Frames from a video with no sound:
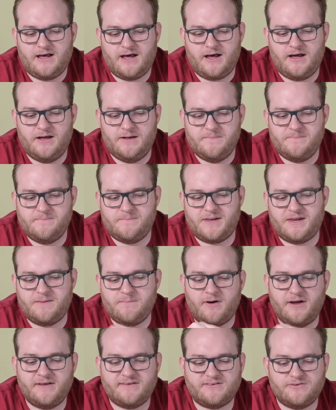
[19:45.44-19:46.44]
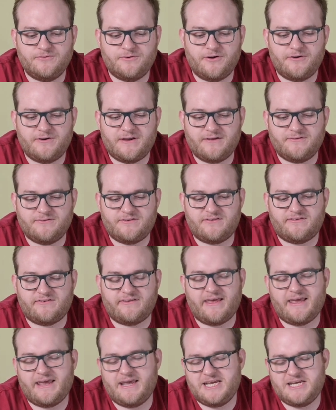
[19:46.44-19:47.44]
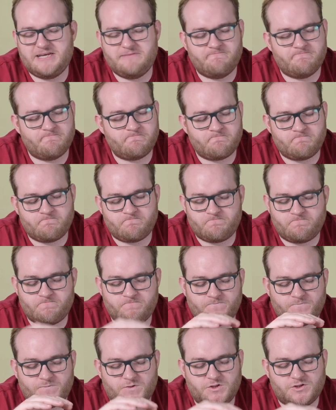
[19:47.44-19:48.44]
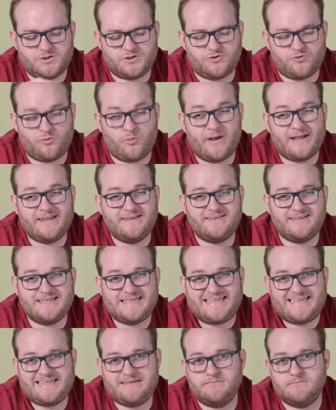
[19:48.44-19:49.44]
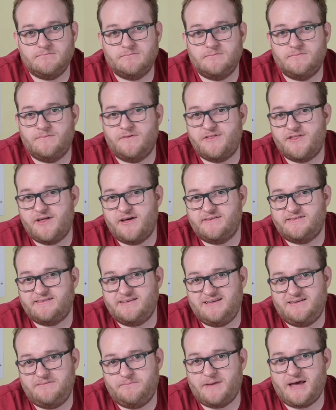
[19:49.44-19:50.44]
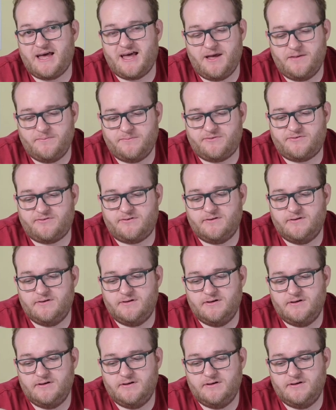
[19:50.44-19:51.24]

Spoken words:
But it might still go down to, say, £20, £30 perhaps.